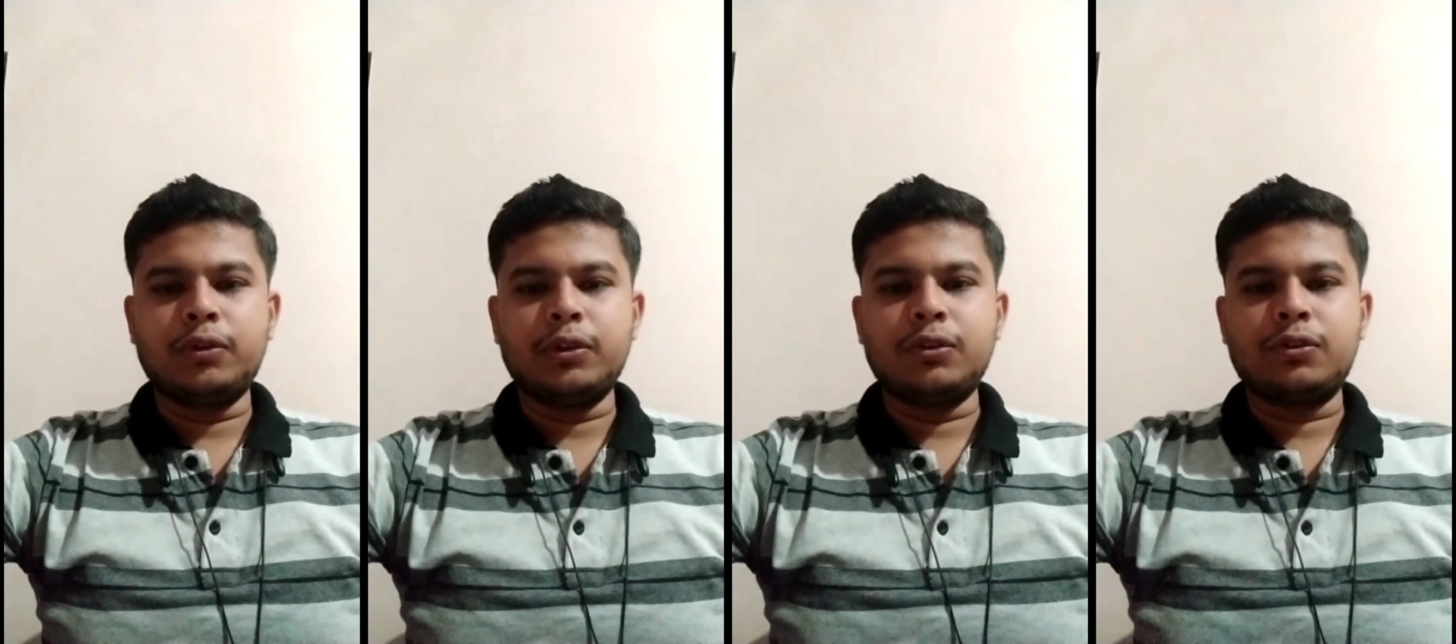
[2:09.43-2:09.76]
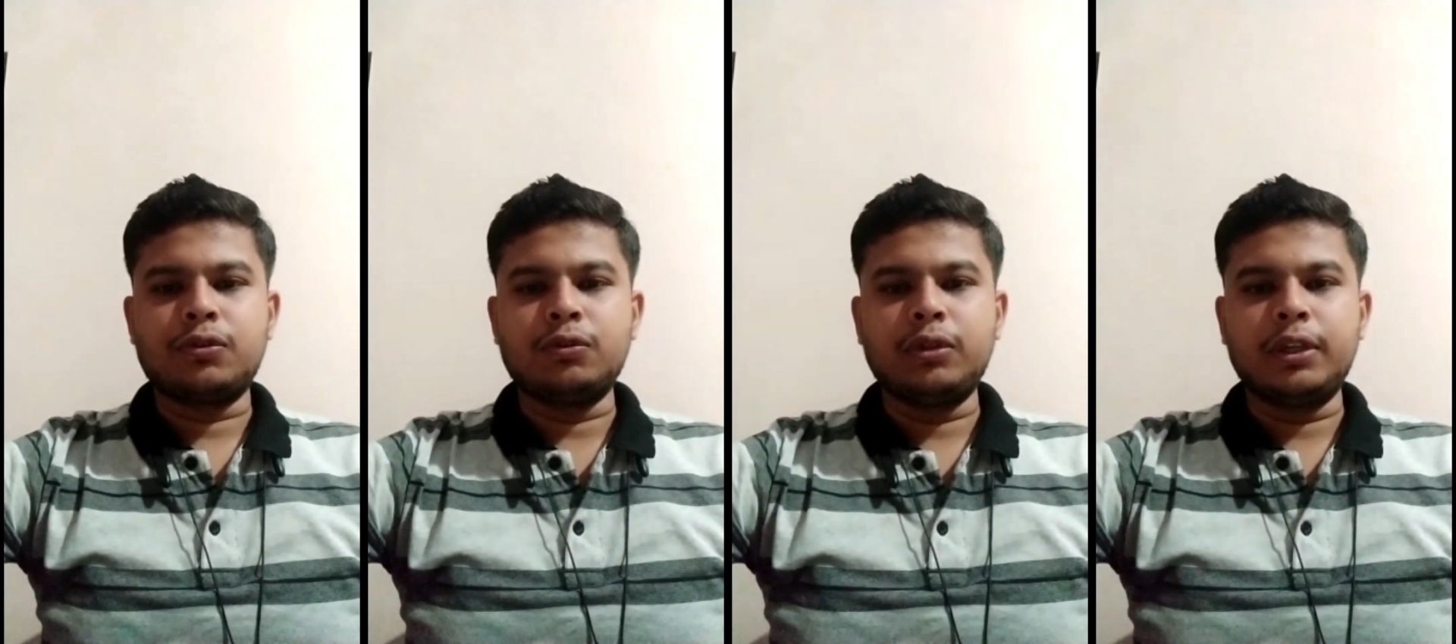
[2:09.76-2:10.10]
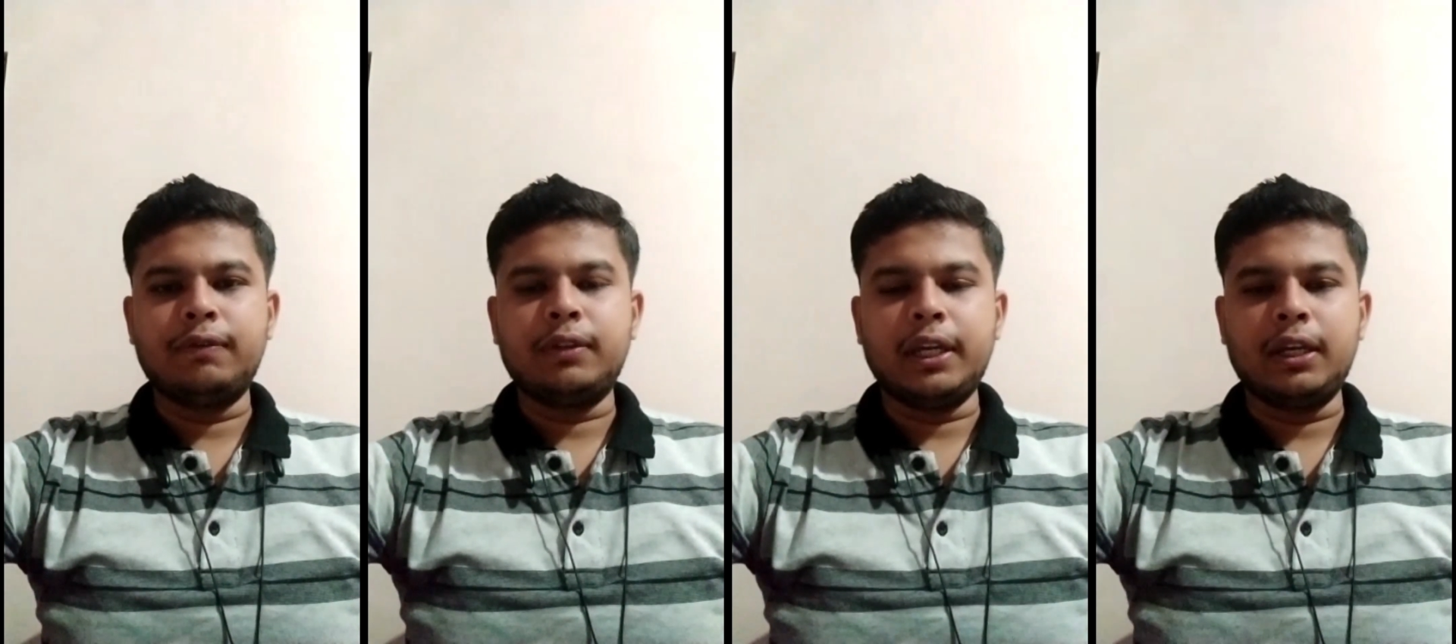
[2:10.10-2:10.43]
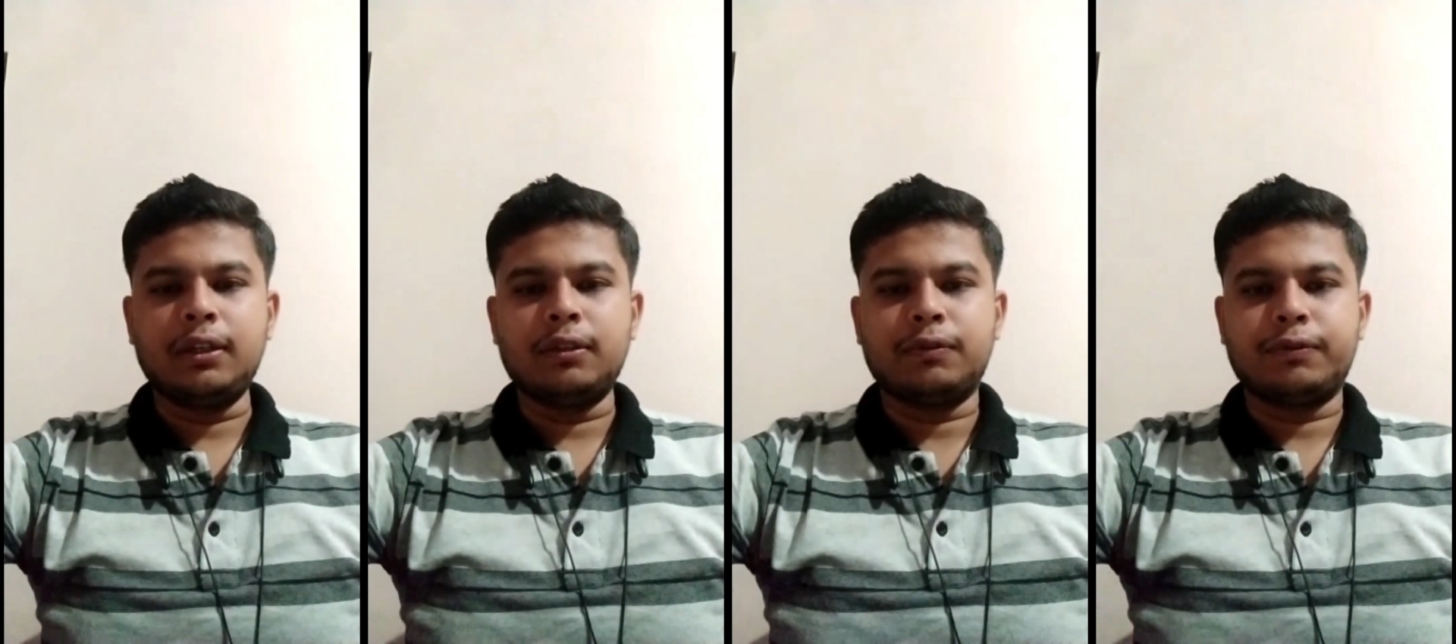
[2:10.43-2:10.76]
wants to give
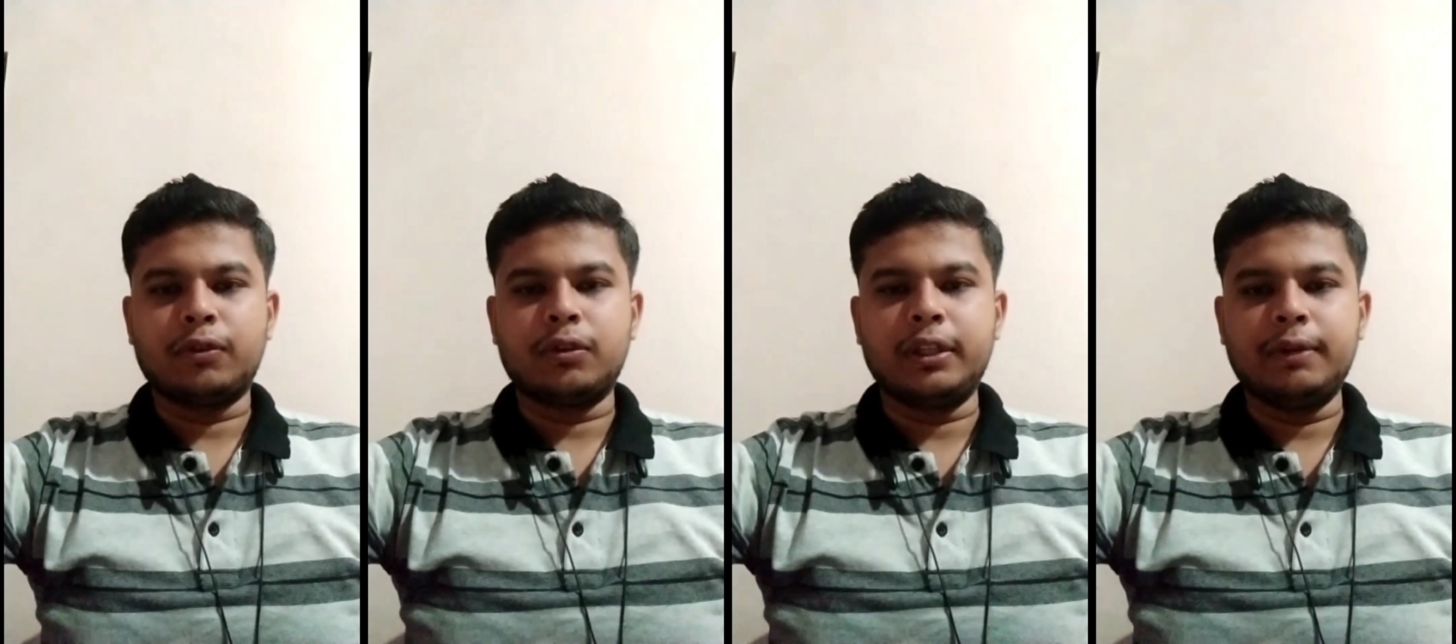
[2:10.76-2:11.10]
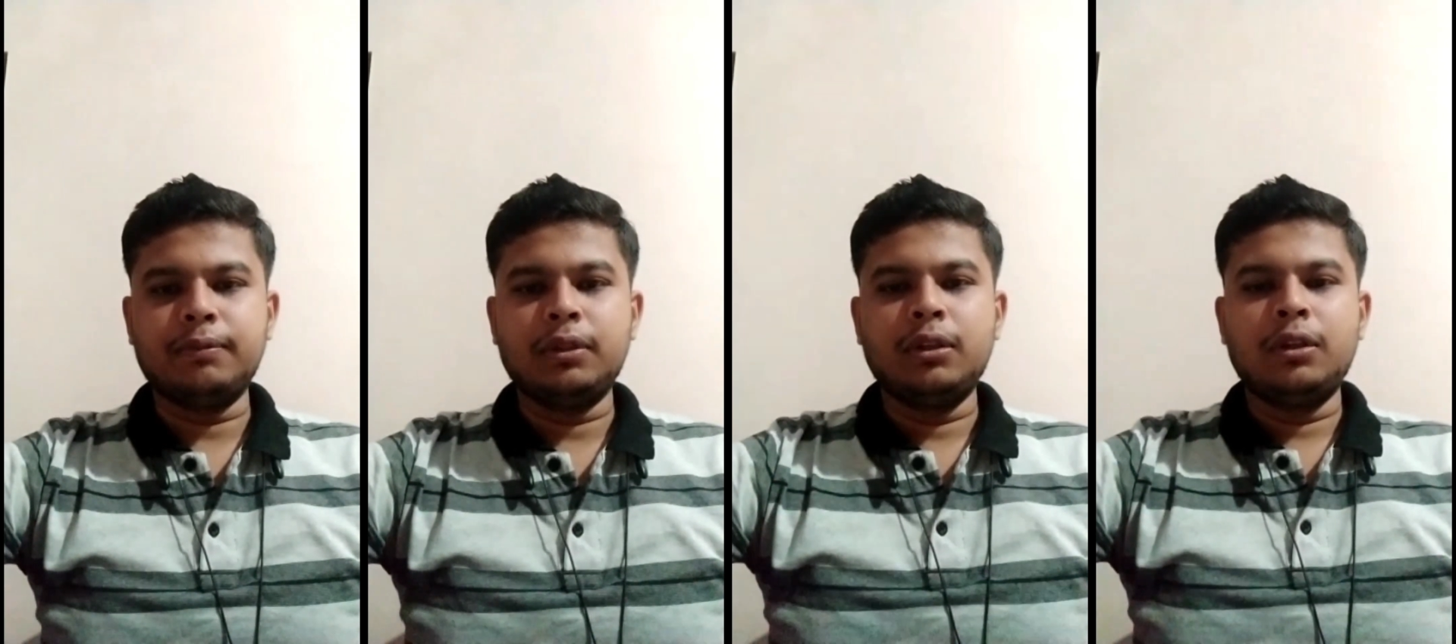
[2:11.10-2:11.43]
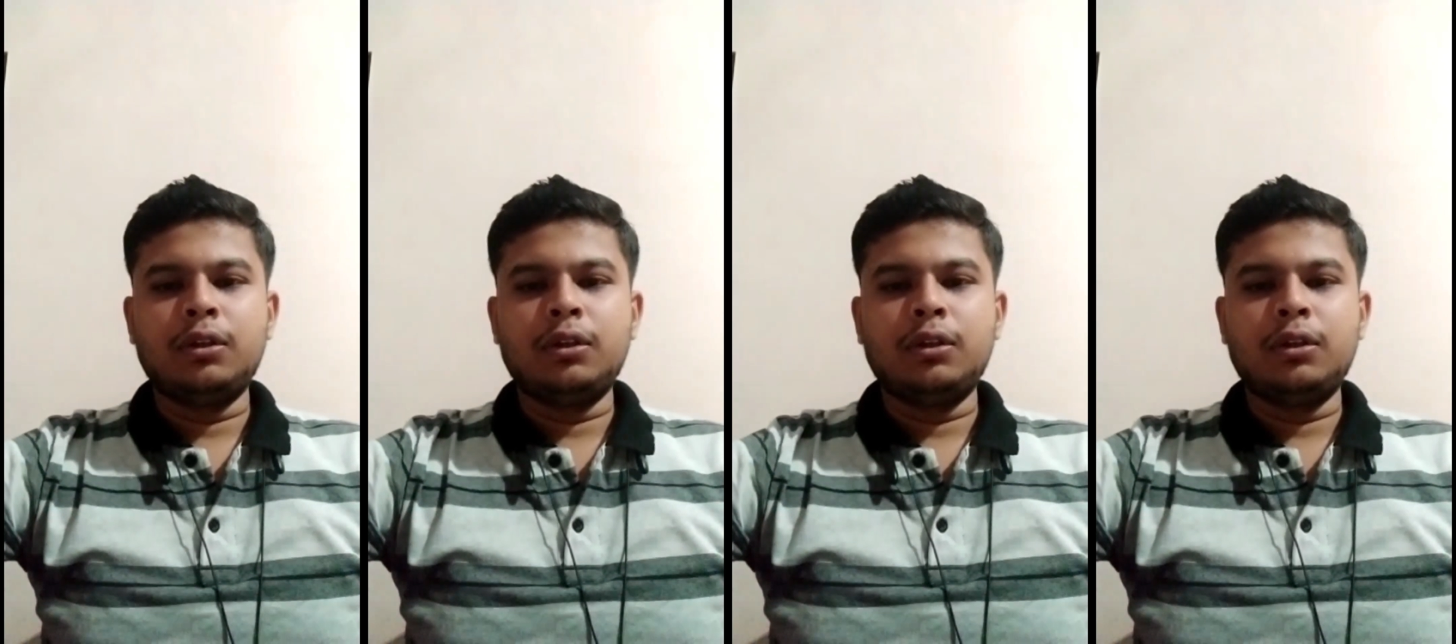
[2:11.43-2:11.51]
thanks for them.